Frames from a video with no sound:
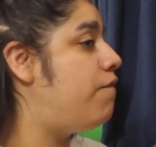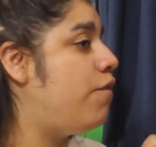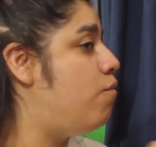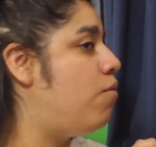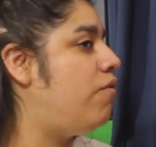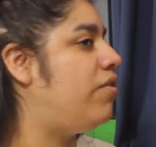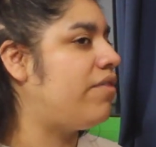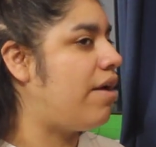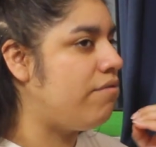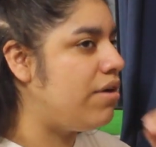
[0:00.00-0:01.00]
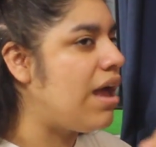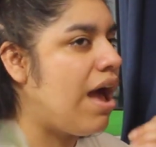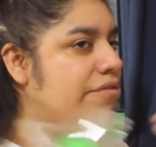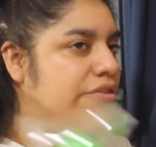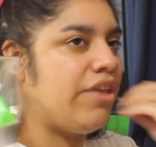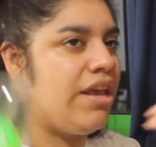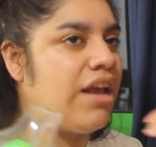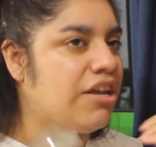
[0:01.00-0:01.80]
Fu movies that we have seen